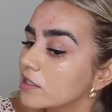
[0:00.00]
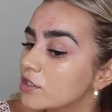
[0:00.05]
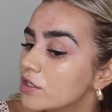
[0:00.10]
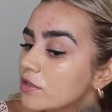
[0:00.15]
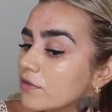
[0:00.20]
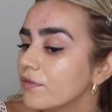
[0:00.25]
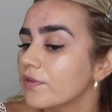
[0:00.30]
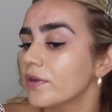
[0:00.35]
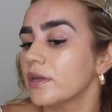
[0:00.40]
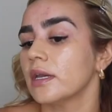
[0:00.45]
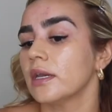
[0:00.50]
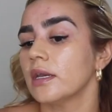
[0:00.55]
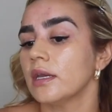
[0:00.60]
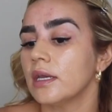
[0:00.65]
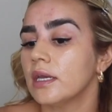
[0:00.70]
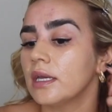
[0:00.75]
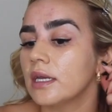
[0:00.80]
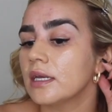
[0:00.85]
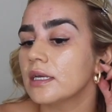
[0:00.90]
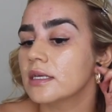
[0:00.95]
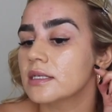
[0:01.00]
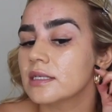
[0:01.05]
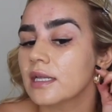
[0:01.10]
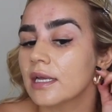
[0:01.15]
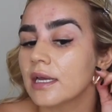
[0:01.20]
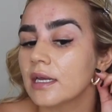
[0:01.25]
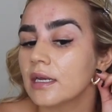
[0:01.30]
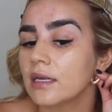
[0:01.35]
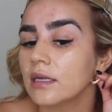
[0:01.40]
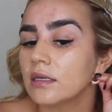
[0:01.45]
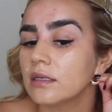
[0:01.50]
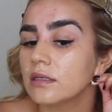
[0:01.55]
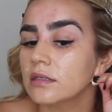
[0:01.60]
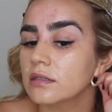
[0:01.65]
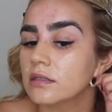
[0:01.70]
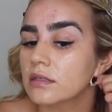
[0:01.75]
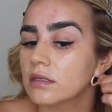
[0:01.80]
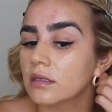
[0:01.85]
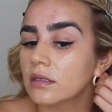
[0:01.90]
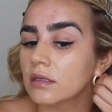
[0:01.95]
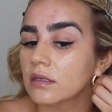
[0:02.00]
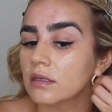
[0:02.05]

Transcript: Don't forget your ears, ladies.